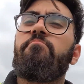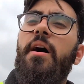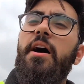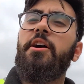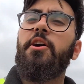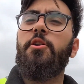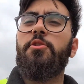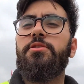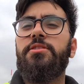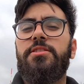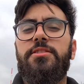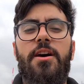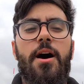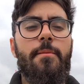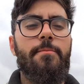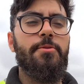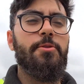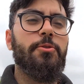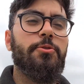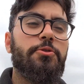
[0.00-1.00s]
Might go to
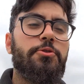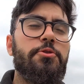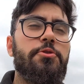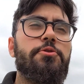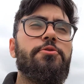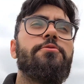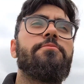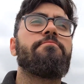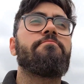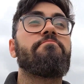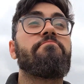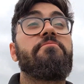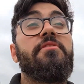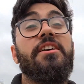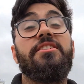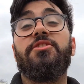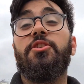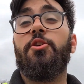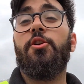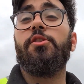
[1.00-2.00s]
terminal two.
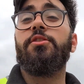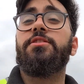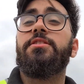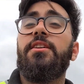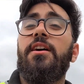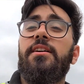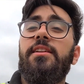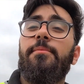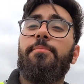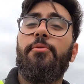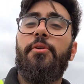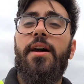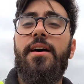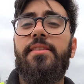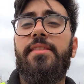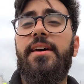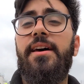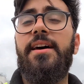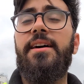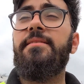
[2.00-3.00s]
There's a Costa and a
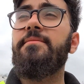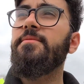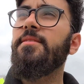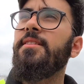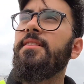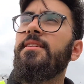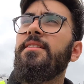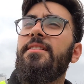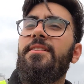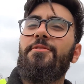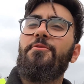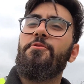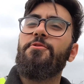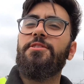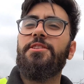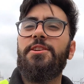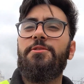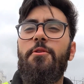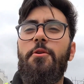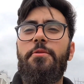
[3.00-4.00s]
Pret there. We'll
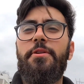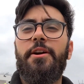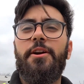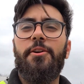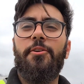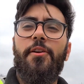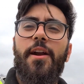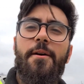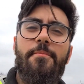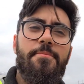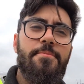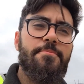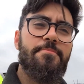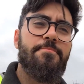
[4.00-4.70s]
see what we can grab.